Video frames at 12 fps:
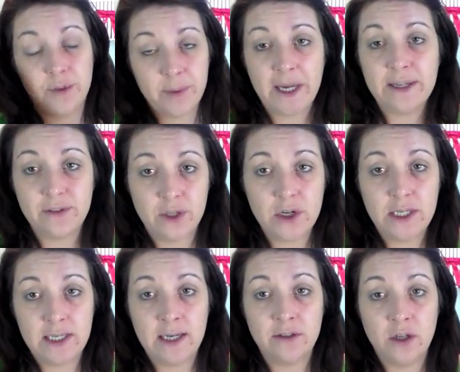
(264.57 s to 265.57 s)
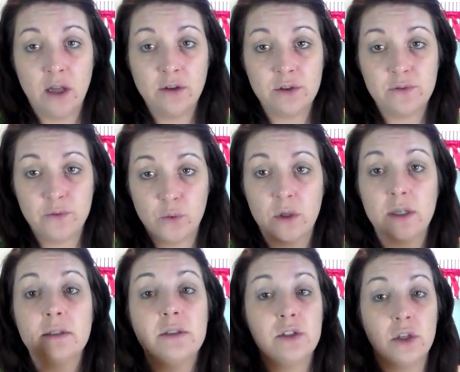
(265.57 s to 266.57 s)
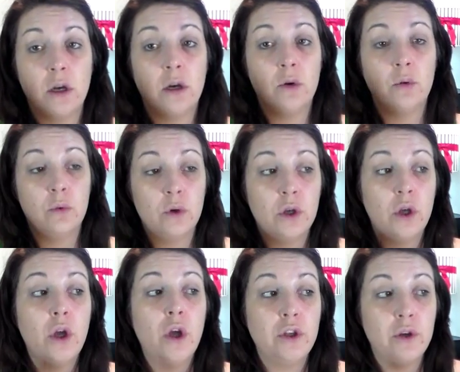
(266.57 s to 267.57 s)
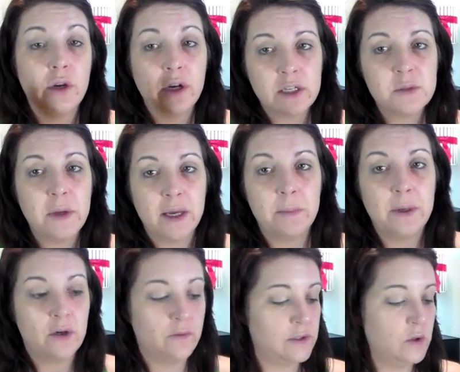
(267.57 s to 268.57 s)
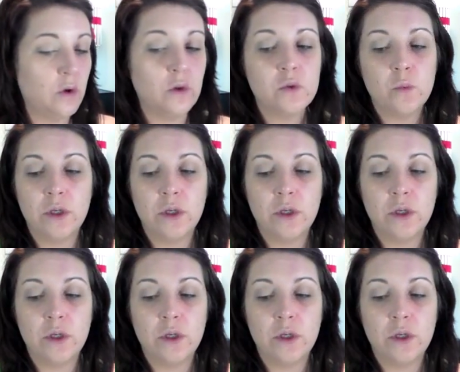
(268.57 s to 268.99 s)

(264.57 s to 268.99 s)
You're paying $39 for it, so you can expect better results.